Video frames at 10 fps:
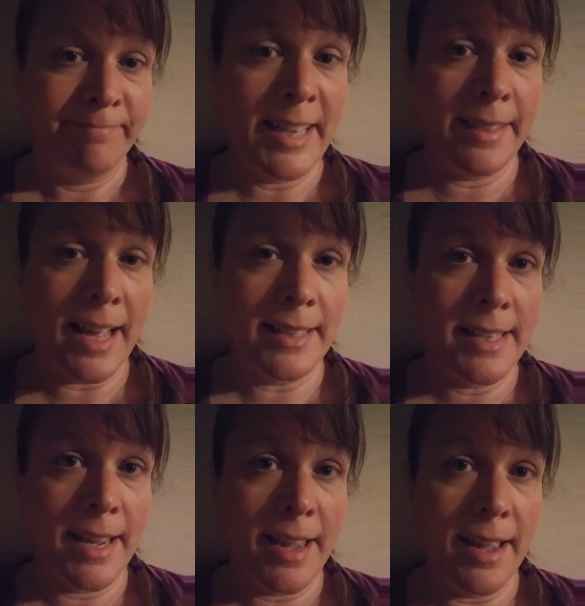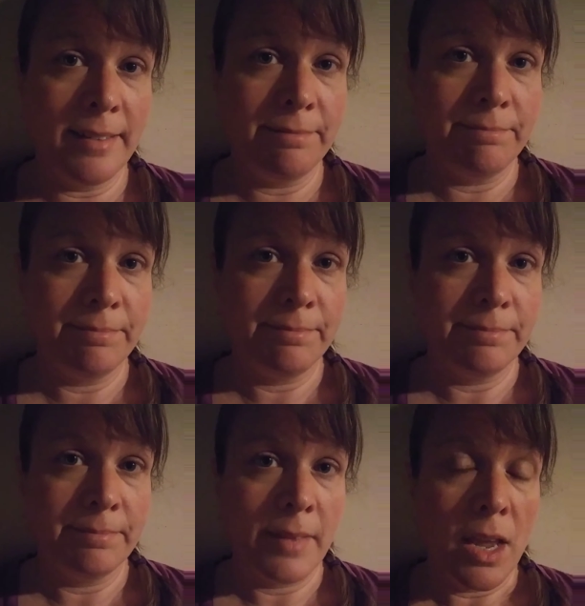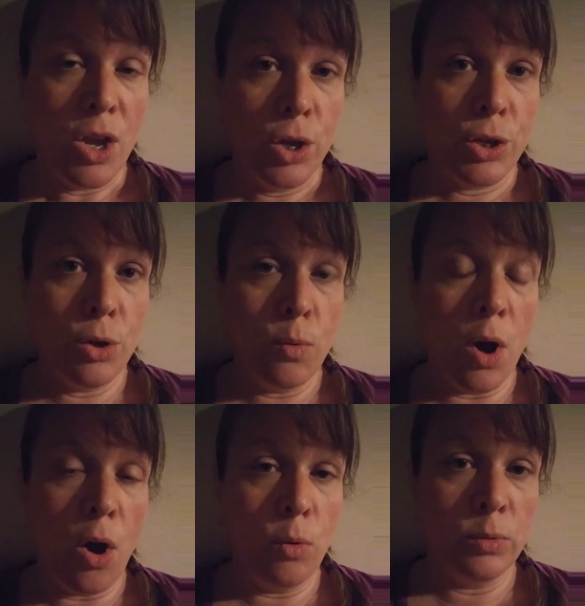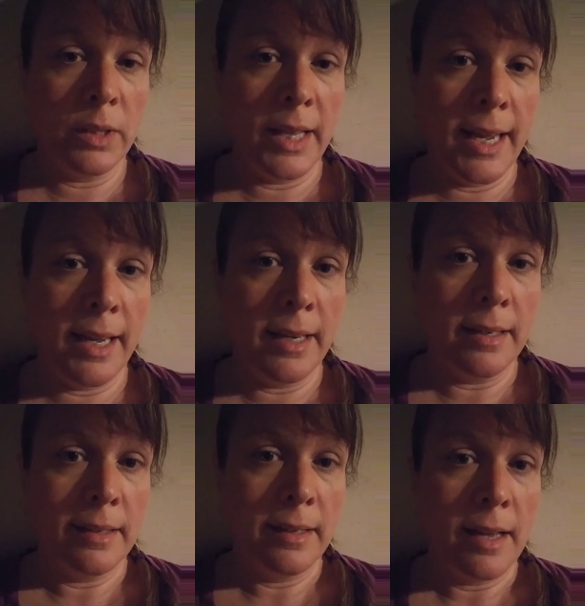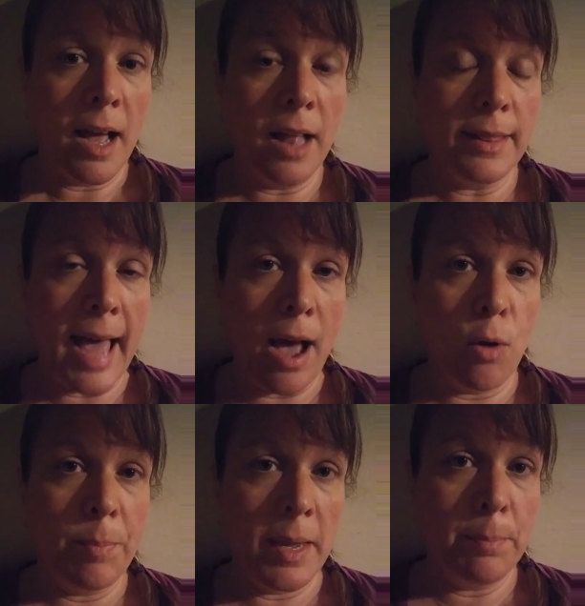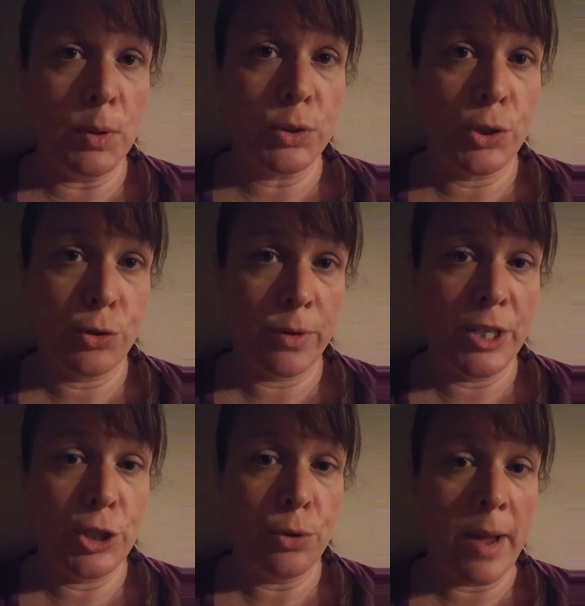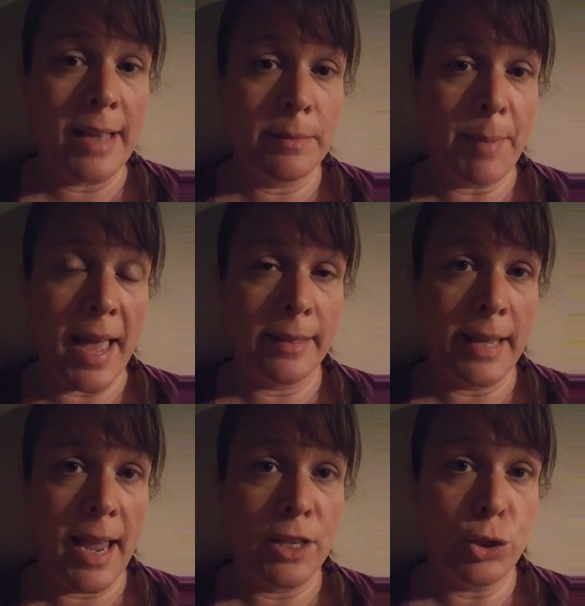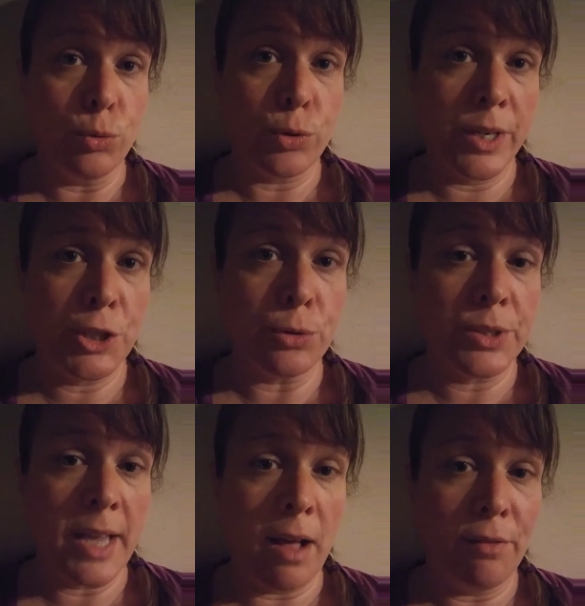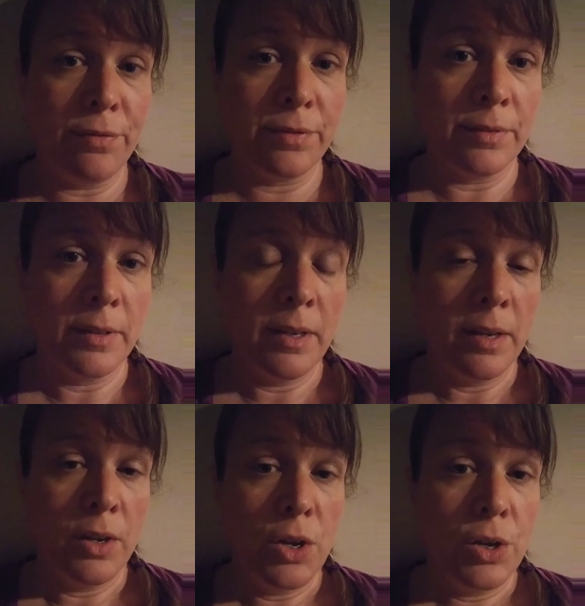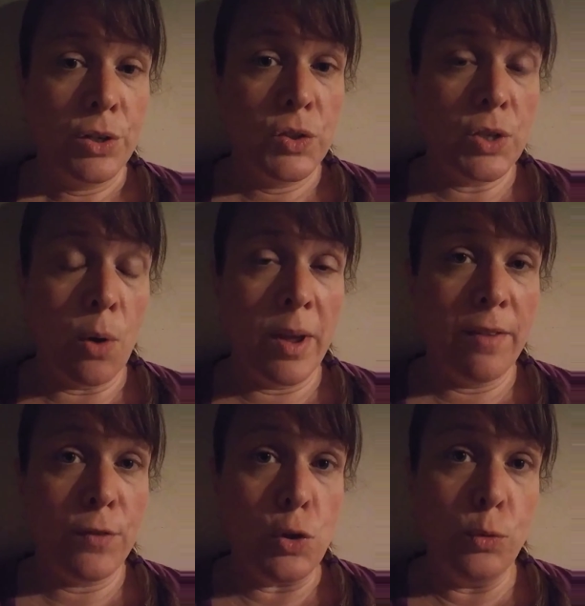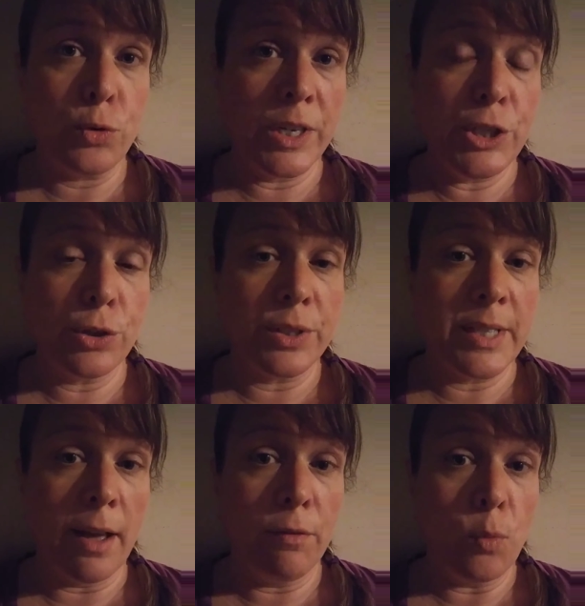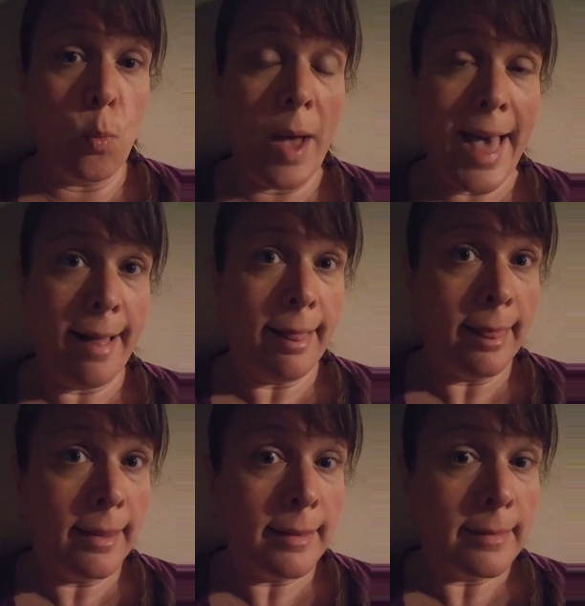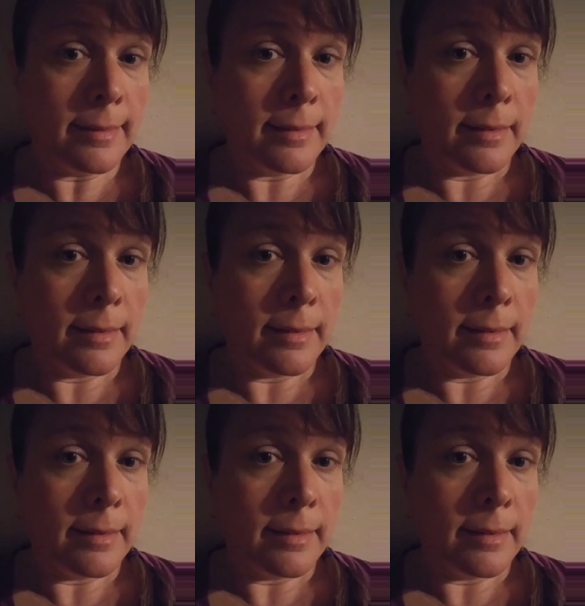Let that sink in. You only allow people to treat you as badly as you treat yourself. So if you treat yourself well,